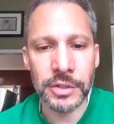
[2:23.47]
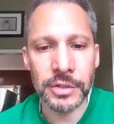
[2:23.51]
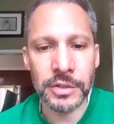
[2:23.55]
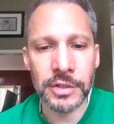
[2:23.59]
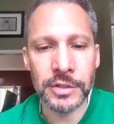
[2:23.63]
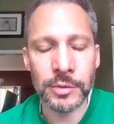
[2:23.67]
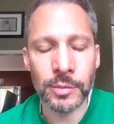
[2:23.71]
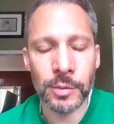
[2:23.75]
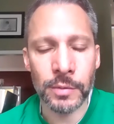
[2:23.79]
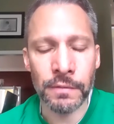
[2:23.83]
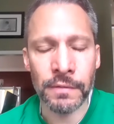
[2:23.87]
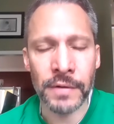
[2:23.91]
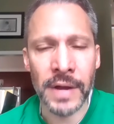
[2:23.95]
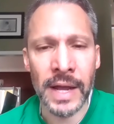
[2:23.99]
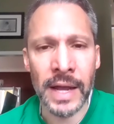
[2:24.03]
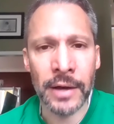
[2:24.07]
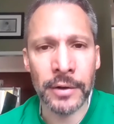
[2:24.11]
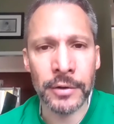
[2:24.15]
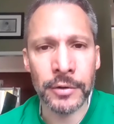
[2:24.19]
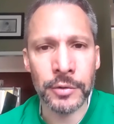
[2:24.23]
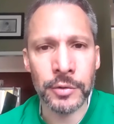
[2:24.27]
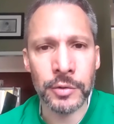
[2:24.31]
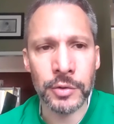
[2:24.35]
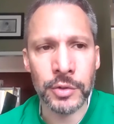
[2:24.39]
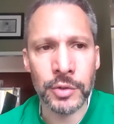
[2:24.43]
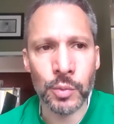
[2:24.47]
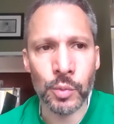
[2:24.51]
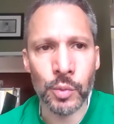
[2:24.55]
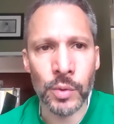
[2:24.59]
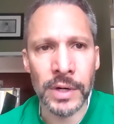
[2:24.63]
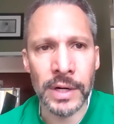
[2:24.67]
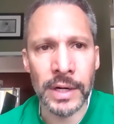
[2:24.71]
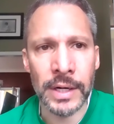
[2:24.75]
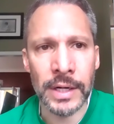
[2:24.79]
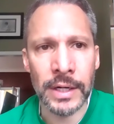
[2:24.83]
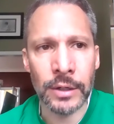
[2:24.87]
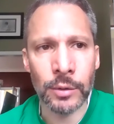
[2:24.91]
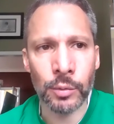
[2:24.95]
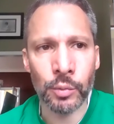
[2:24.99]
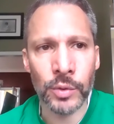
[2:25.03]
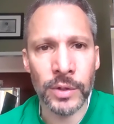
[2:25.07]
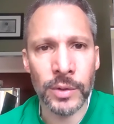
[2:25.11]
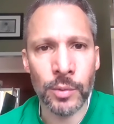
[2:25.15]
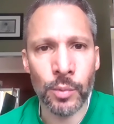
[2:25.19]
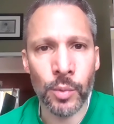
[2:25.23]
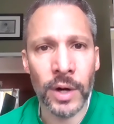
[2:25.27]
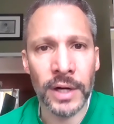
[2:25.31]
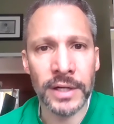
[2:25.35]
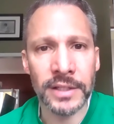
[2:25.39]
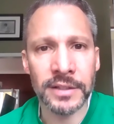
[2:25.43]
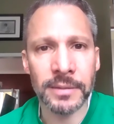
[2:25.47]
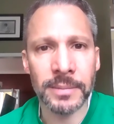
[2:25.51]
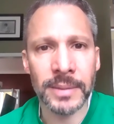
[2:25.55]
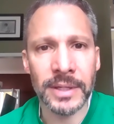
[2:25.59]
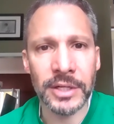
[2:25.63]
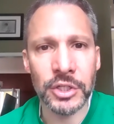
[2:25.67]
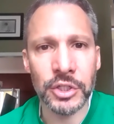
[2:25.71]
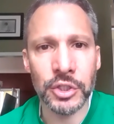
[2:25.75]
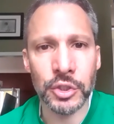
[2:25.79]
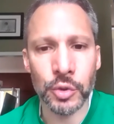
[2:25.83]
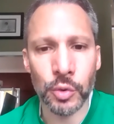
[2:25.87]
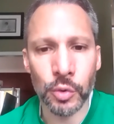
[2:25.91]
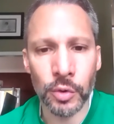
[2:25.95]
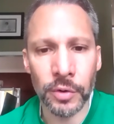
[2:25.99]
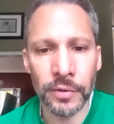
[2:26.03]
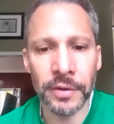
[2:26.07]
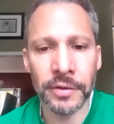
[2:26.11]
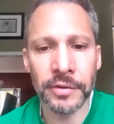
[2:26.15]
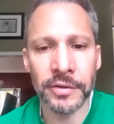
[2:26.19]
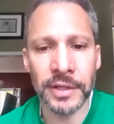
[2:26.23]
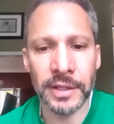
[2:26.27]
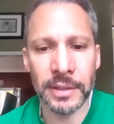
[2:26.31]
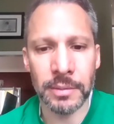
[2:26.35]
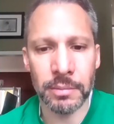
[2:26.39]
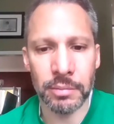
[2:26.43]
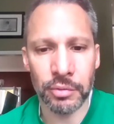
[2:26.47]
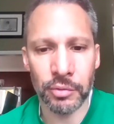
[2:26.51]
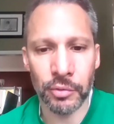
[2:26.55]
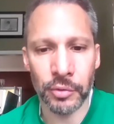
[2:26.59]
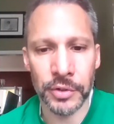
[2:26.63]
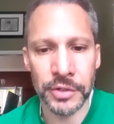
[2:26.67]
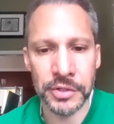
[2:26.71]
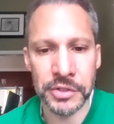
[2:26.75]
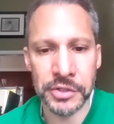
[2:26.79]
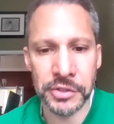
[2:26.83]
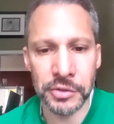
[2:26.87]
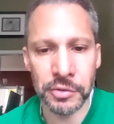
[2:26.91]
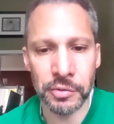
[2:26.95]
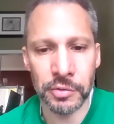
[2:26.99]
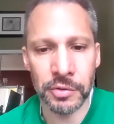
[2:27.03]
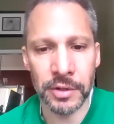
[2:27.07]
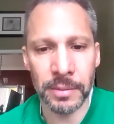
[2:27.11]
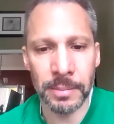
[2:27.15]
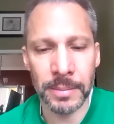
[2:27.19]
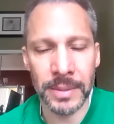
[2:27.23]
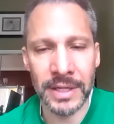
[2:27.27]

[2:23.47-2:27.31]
these were values where we wanted to make sure that the employees knew them,